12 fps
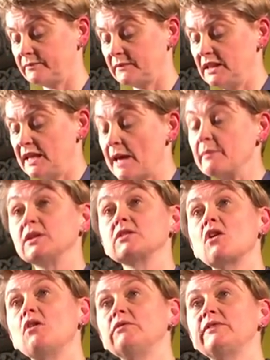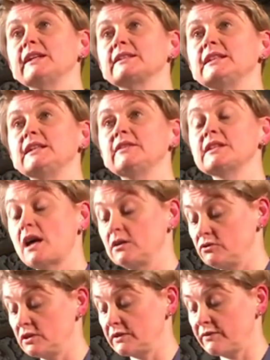In Yemen, conflict leaving
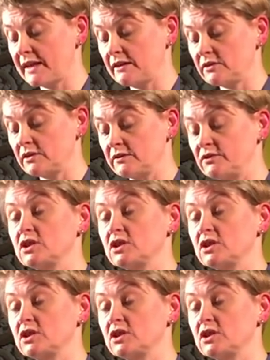hundreds of thousands of